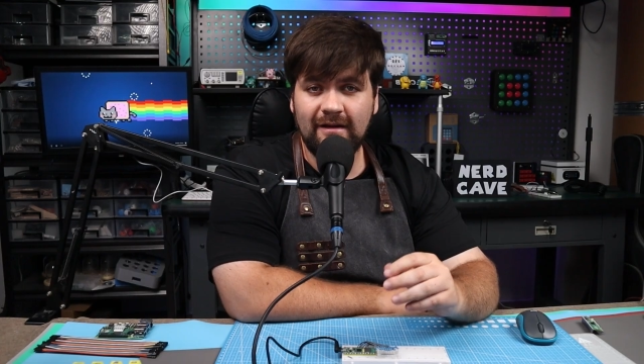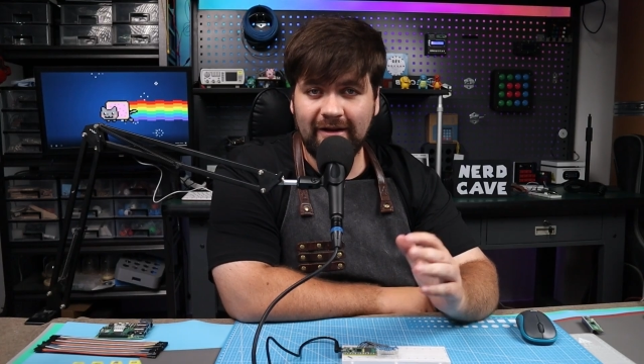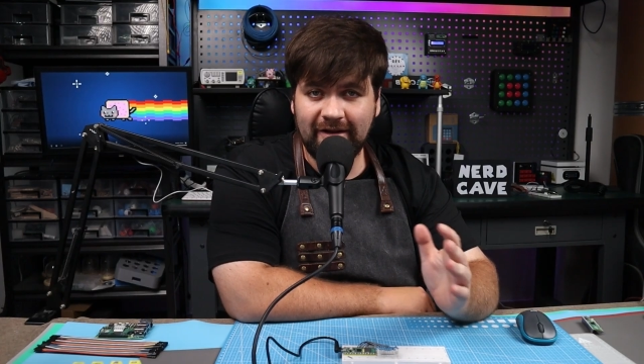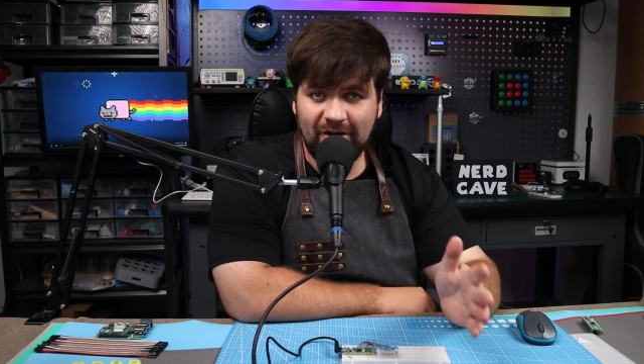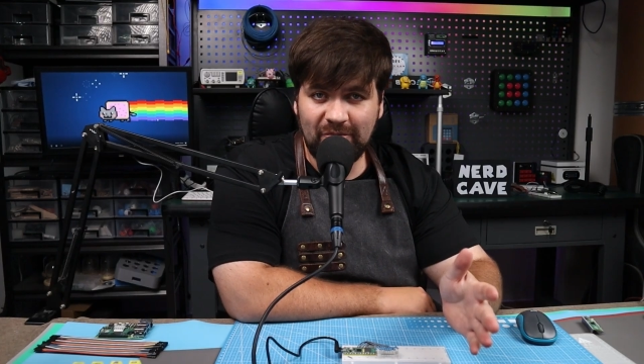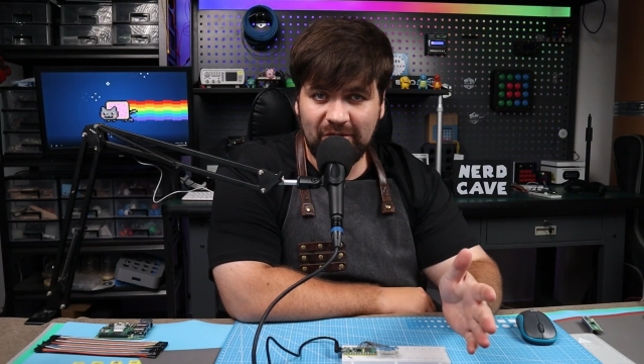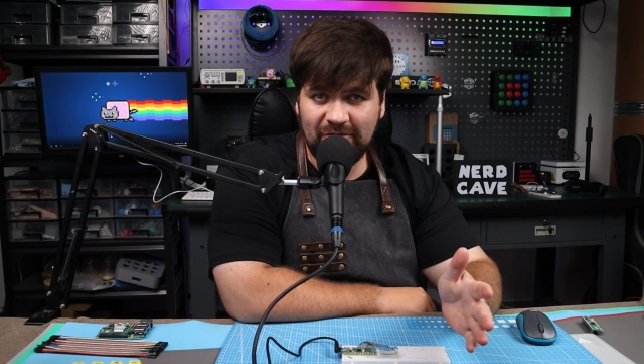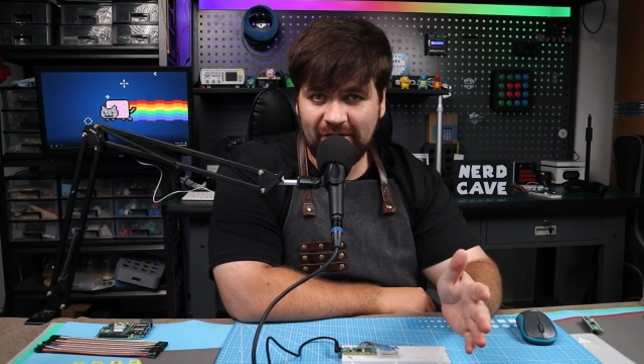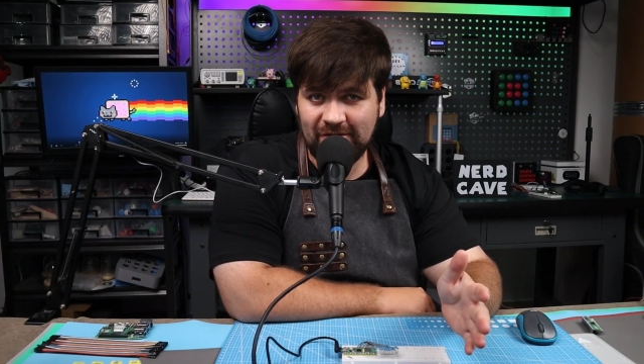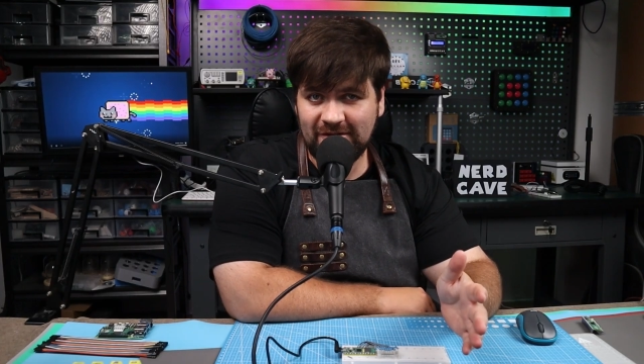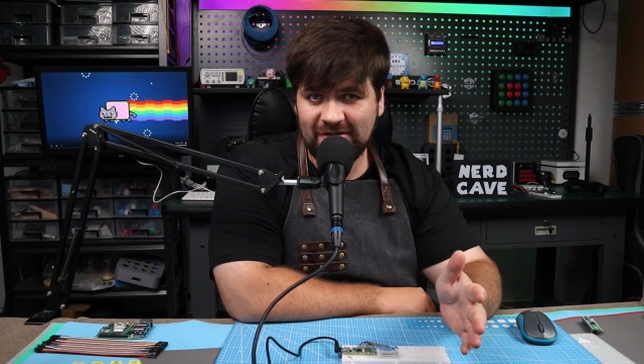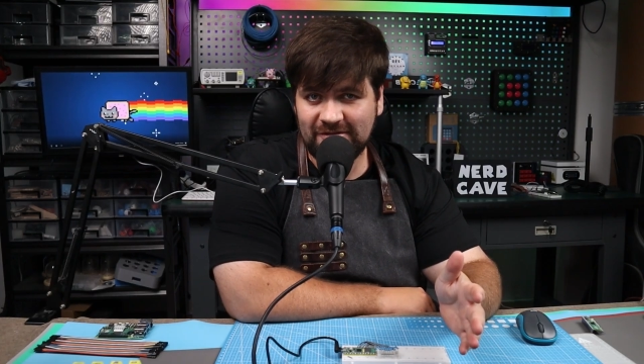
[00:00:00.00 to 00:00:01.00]
I hope you
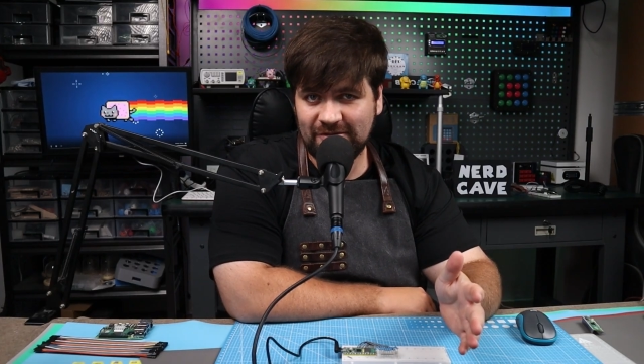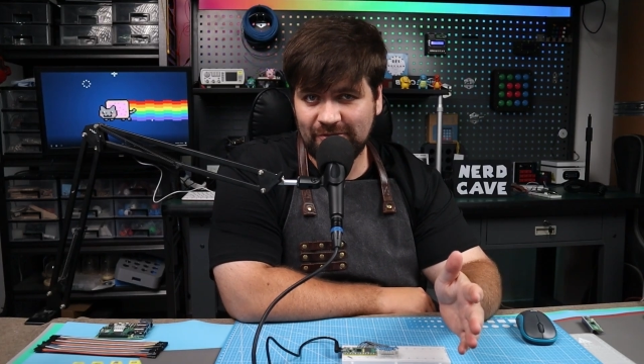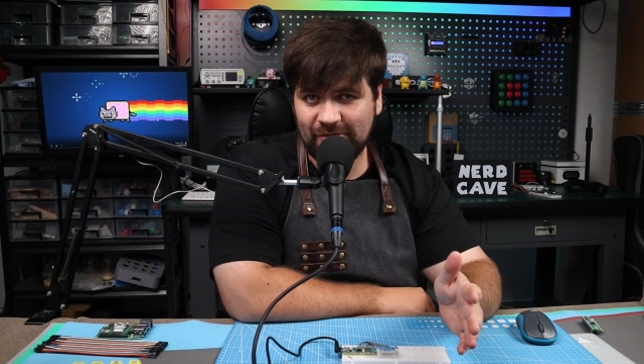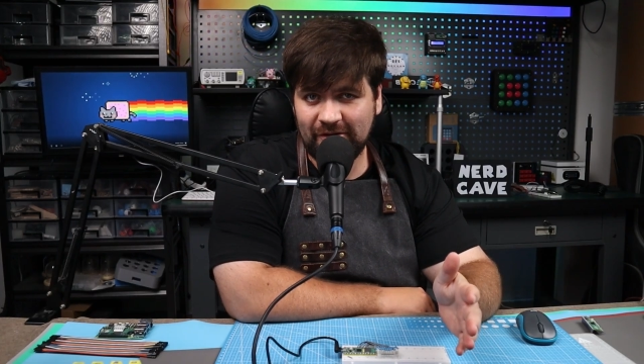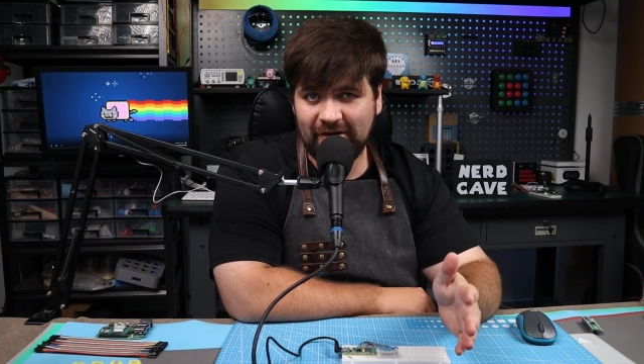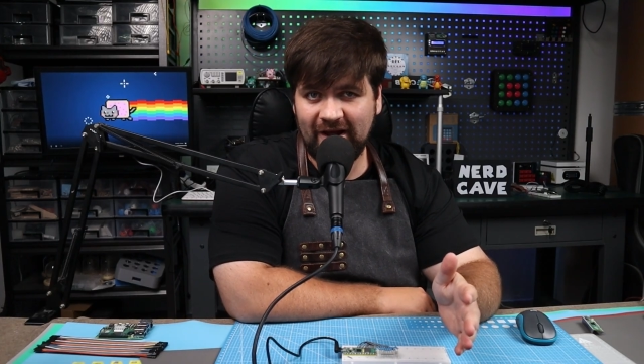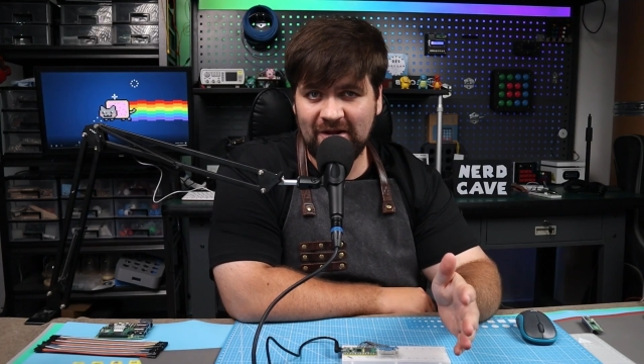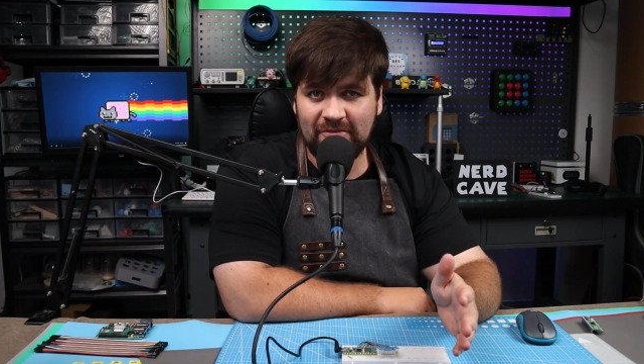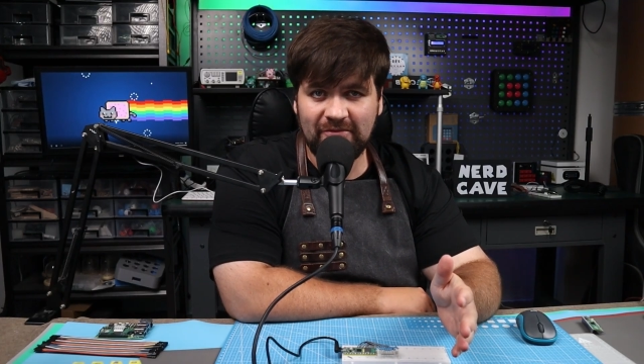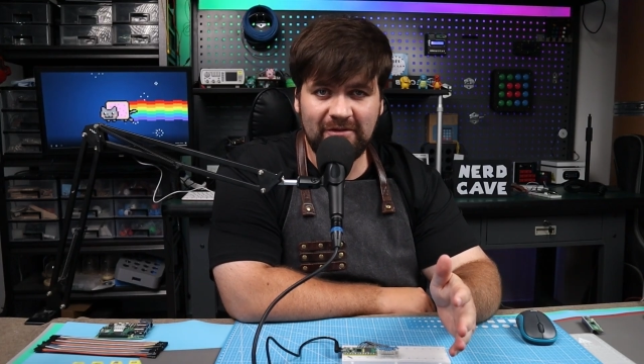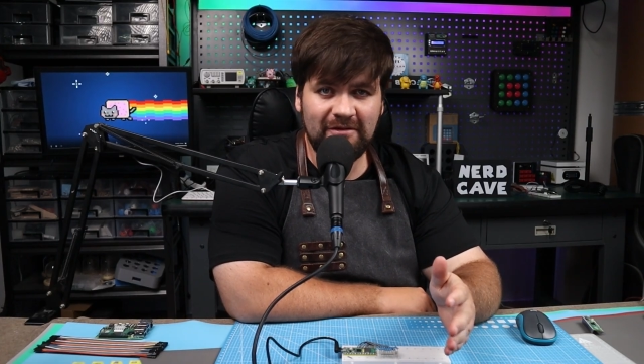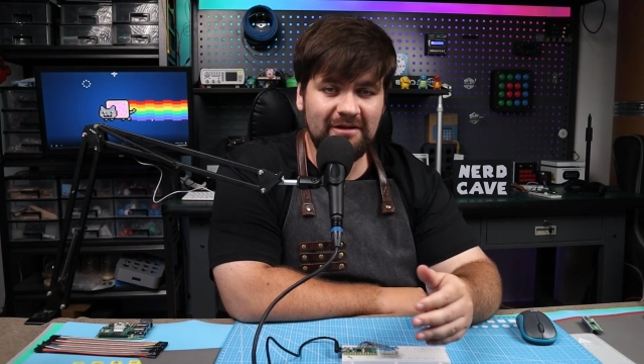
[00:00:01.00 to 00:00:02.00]
found this tutorial
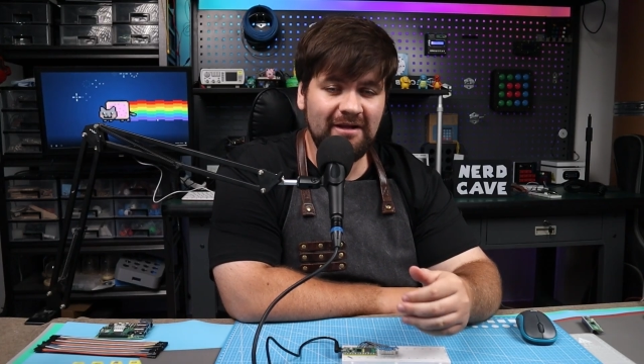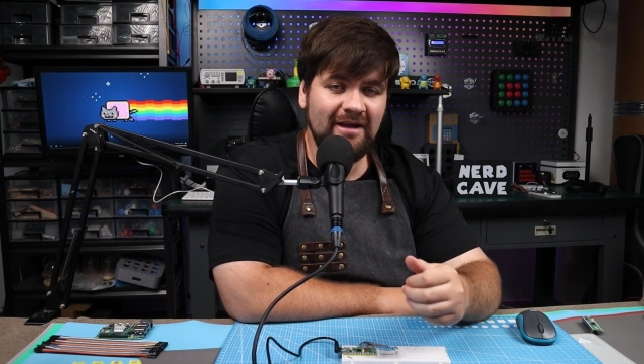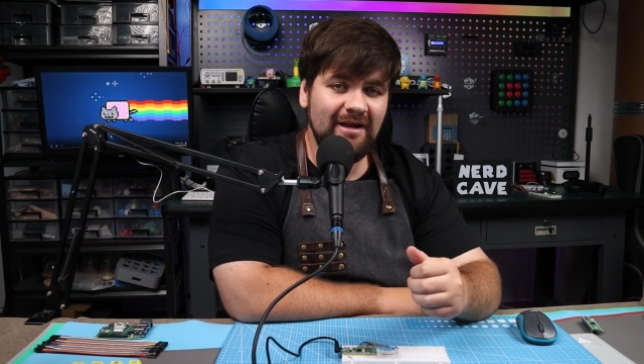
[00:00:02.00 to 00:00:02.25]
helpful,